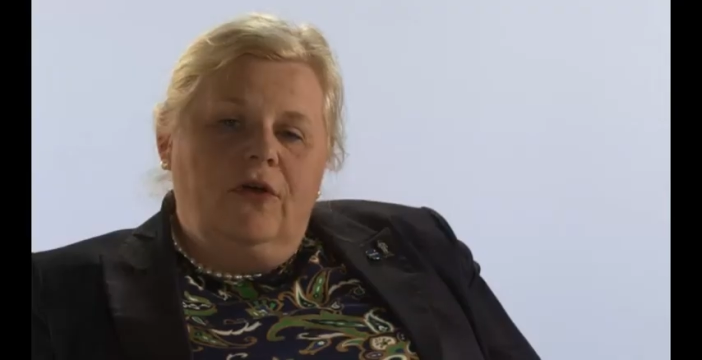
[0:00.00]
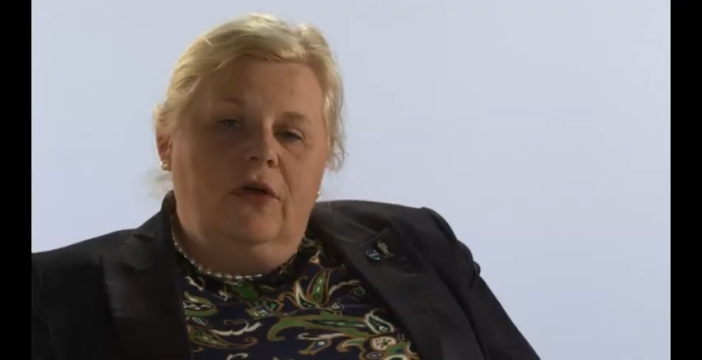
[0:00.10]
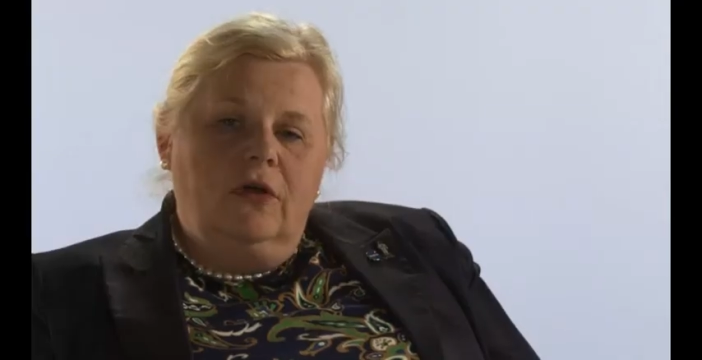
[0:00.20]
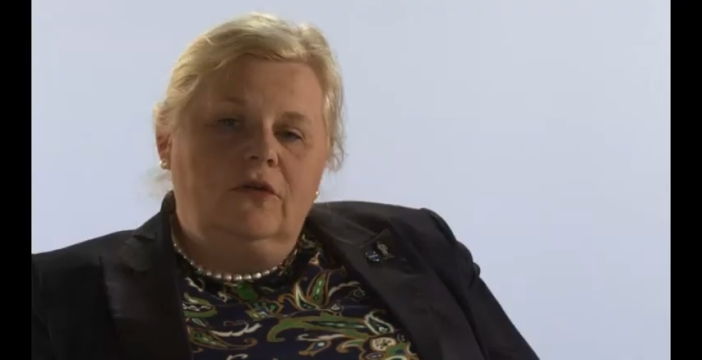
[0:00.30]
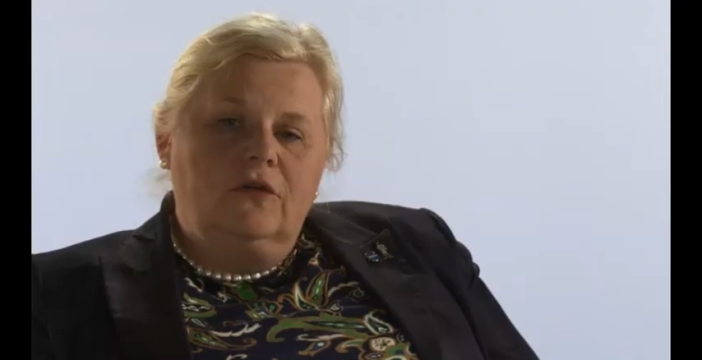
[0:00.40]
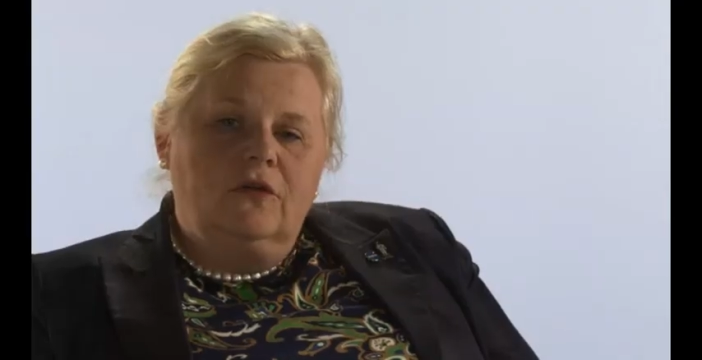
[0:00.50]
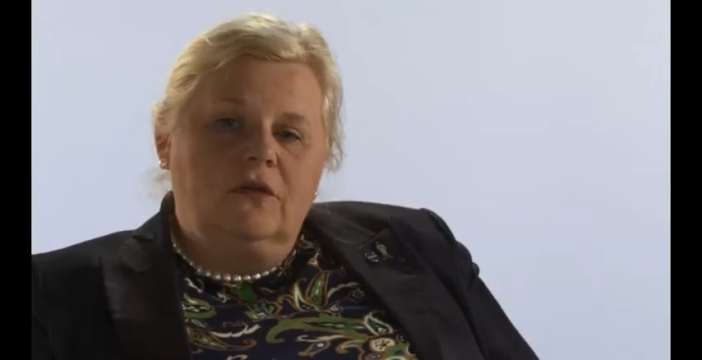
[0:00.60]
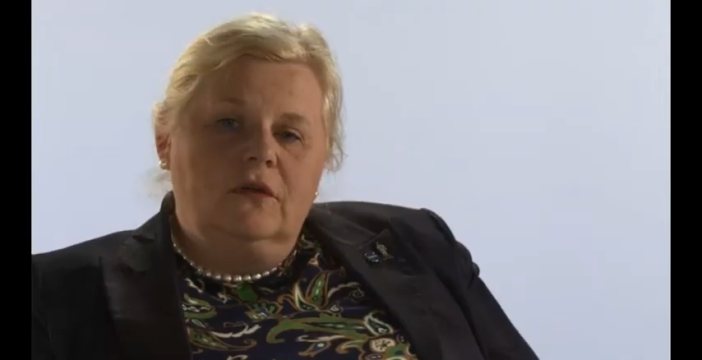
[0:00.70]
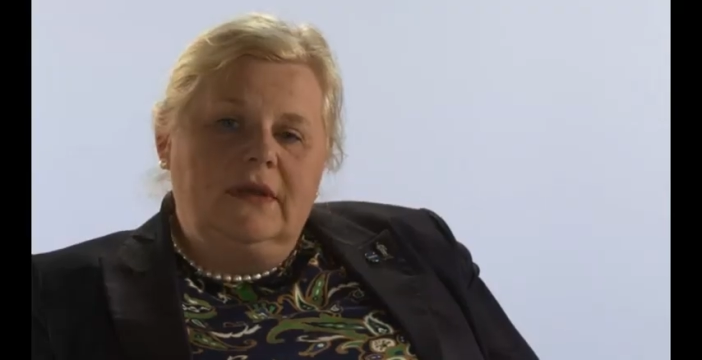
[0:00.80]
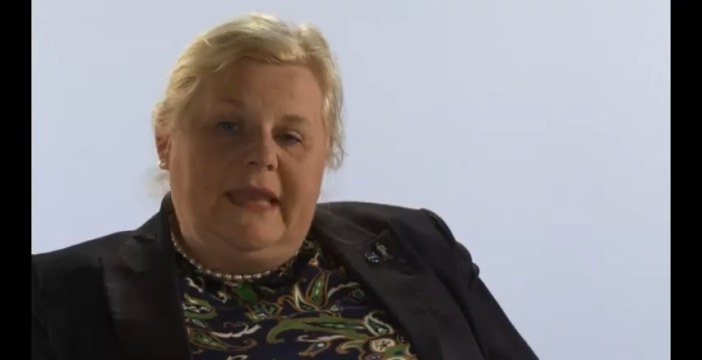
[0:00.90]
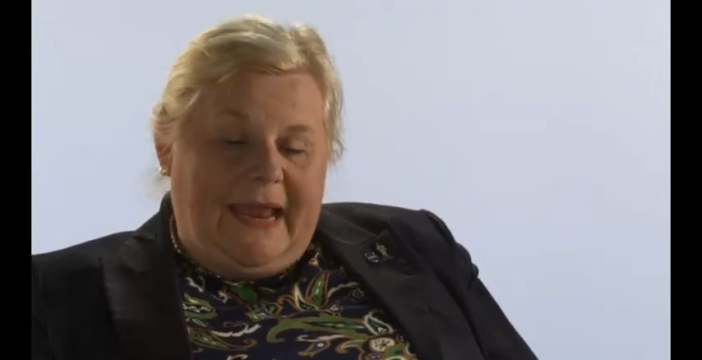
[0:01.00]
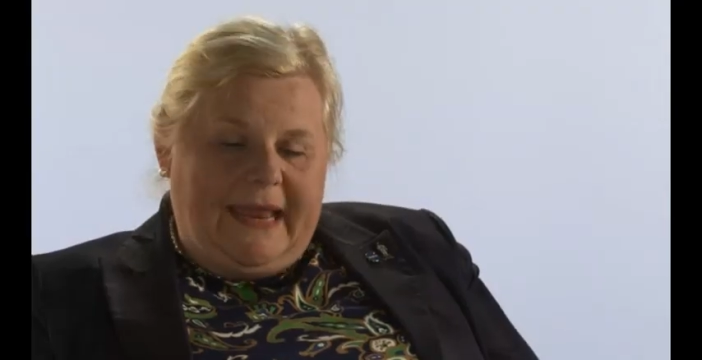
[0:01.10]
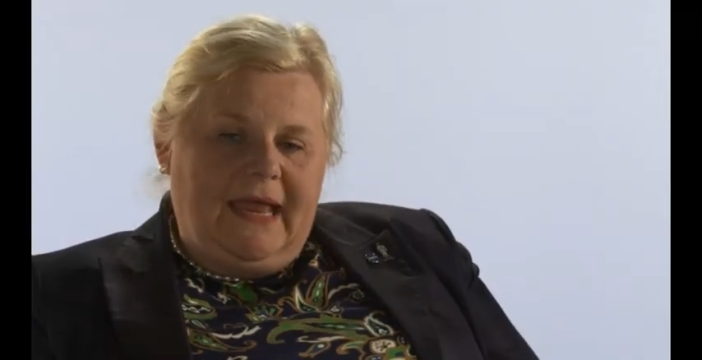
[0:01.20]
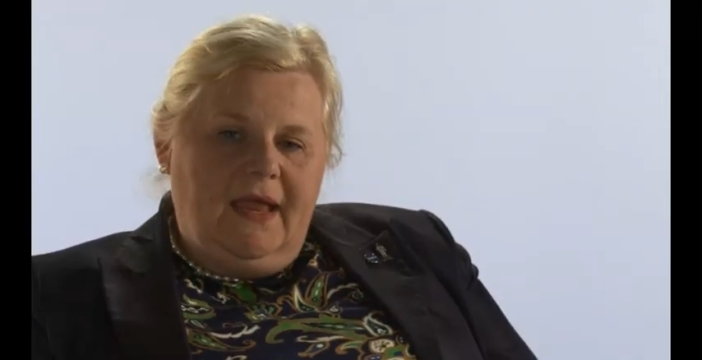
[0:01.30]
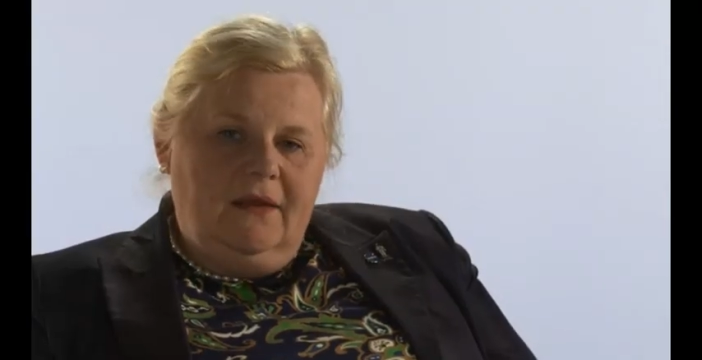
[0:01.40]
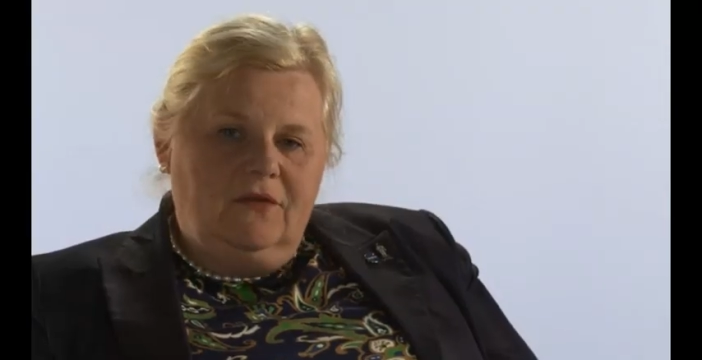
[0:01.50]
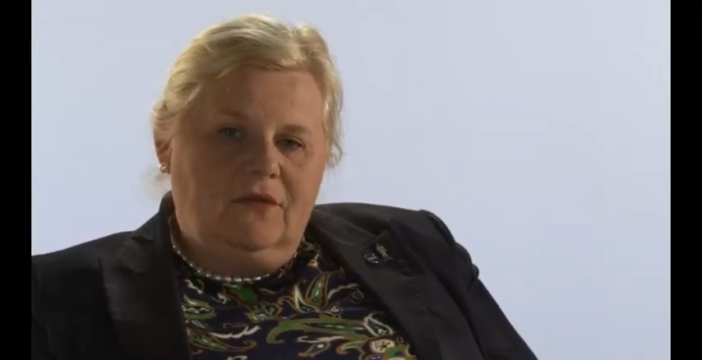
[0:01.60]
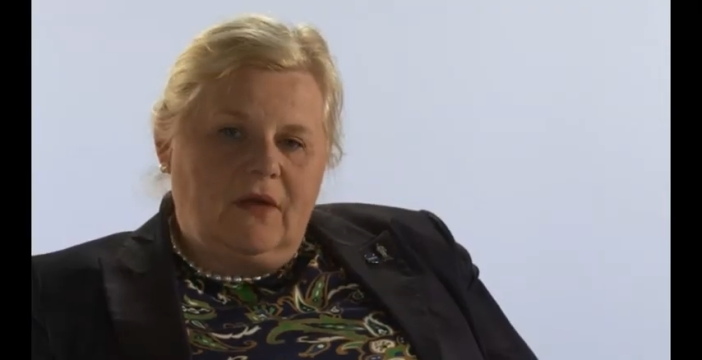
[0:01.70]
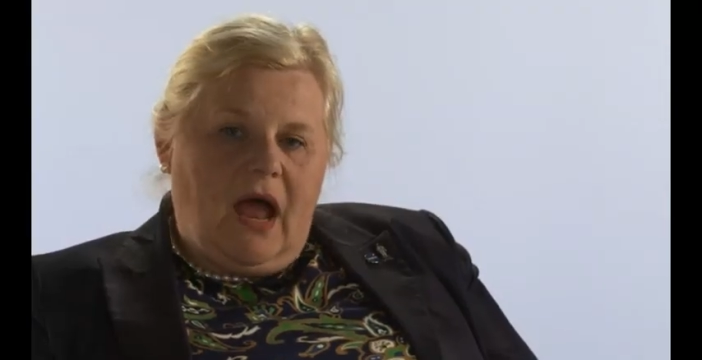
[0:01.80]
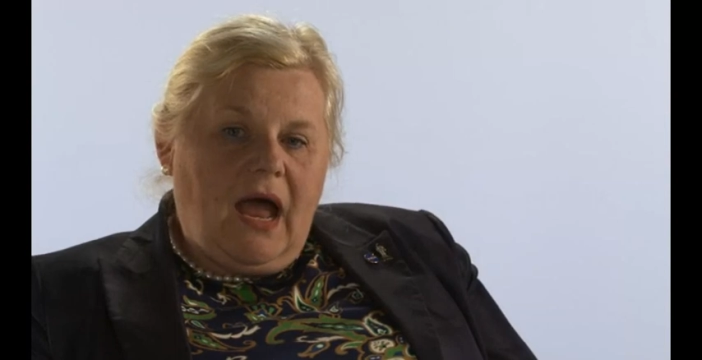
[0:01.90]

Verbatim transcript: first decades,